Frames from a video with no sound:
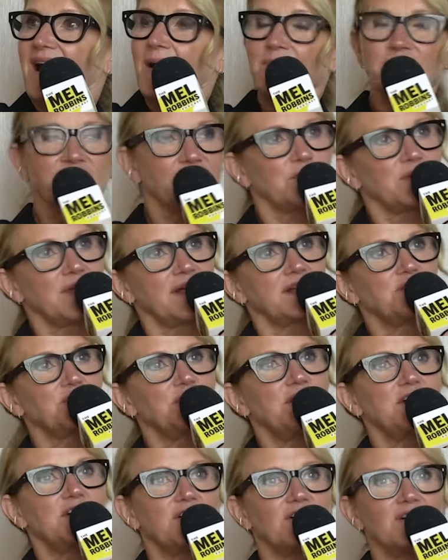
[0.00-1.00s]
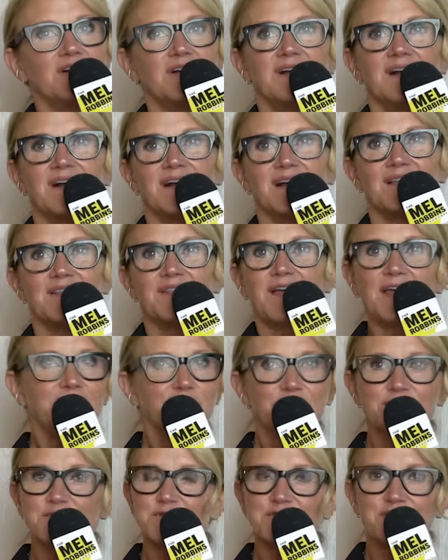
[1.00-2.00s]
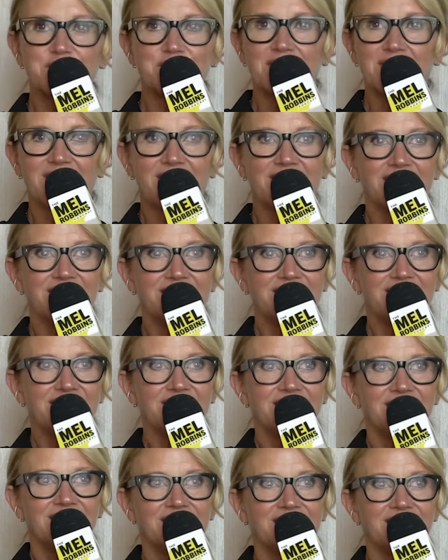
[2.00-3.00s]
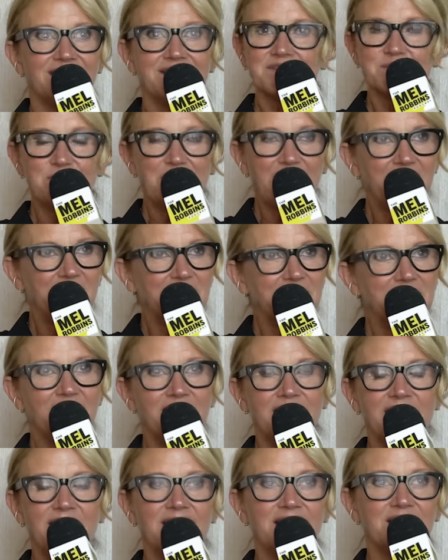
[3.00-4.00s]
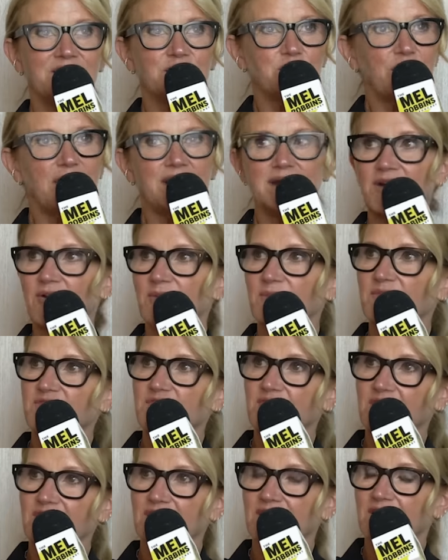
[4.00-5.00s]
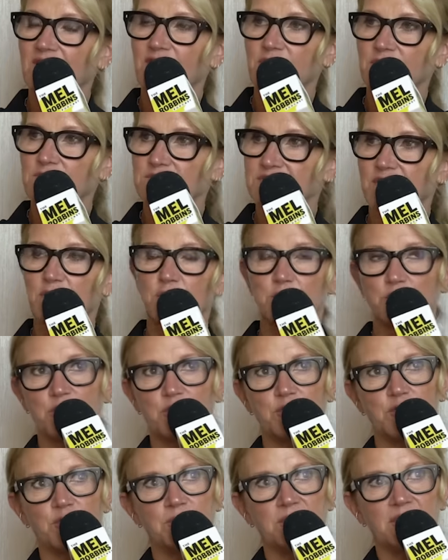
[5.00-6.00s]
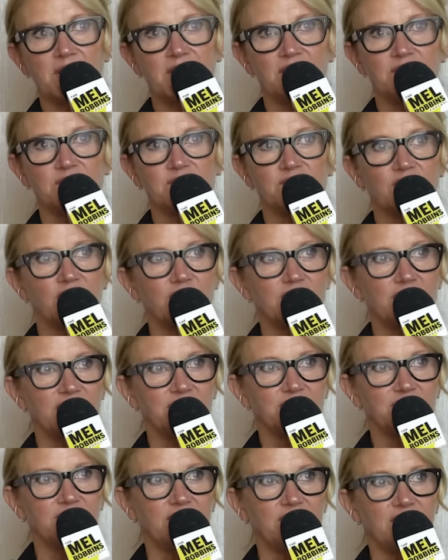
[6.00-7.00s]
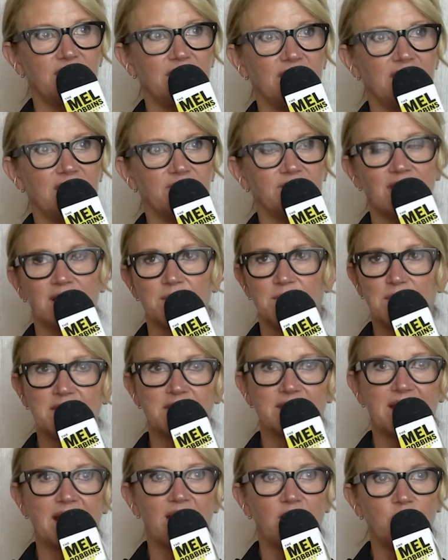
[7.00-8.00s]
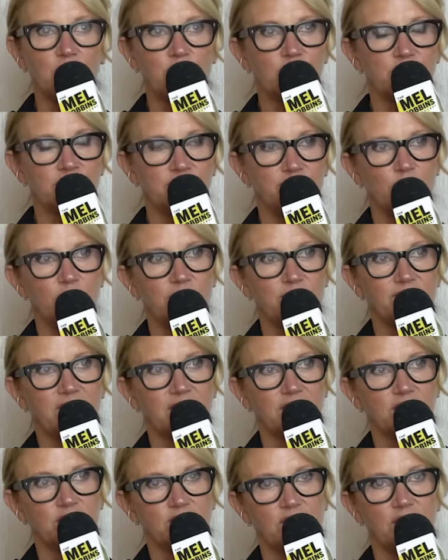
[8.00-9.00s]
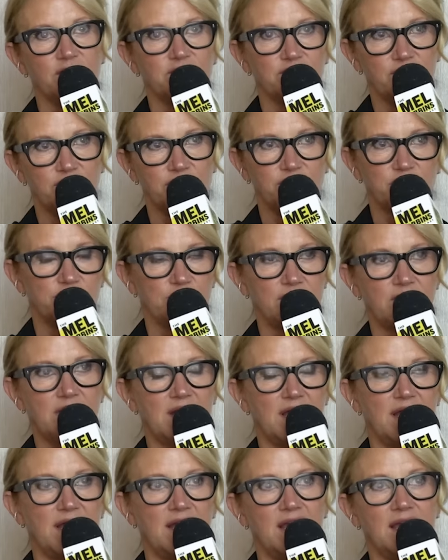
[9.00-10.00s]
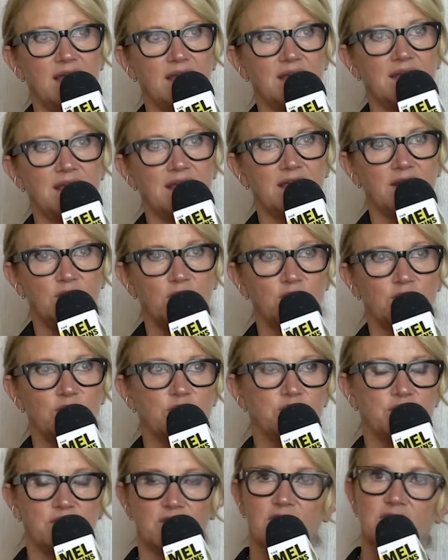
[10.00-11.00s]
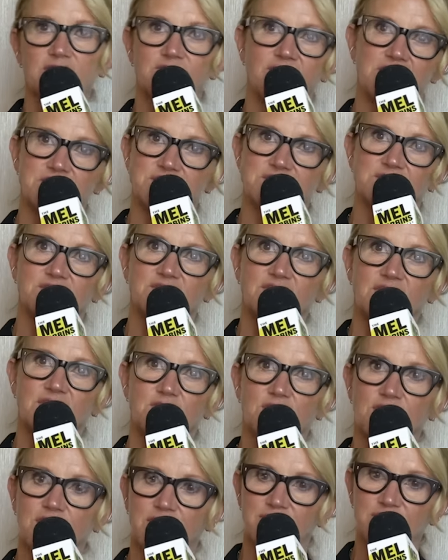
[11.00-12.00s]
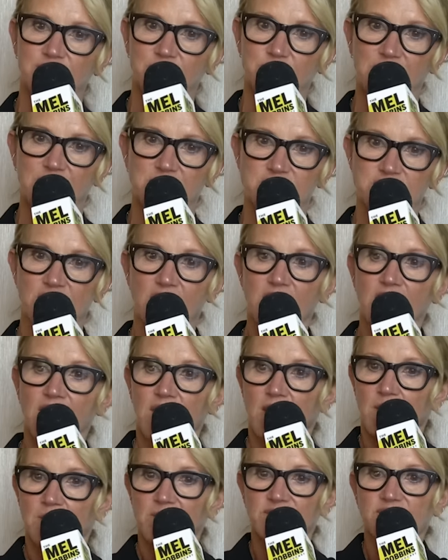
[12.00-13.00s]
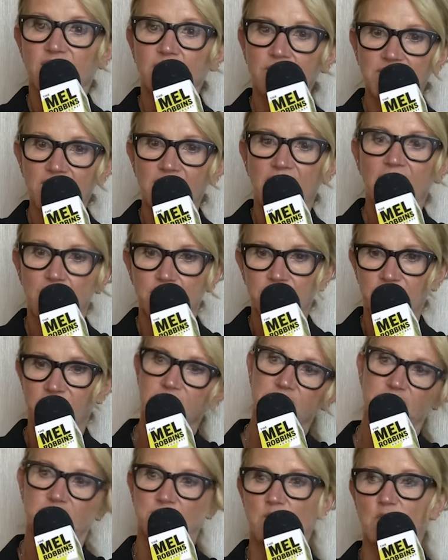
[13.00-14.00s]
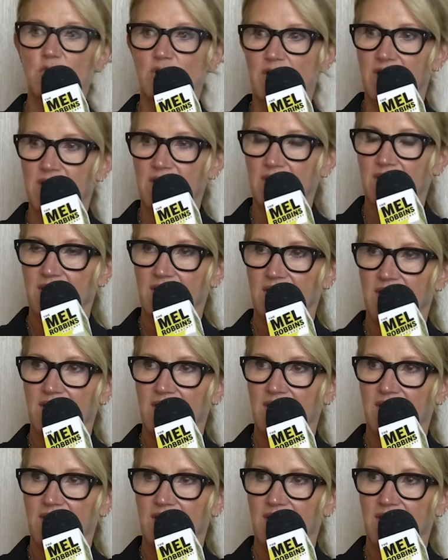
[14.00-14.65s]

I'm so glad you're here. Thank you for tuning in. It's Mel, and right now I'm sitting in a hotel room in Salt Lake City. I've got about an hour before I've got to cross the street and head over to the convention center and give a speech. But something happened this morning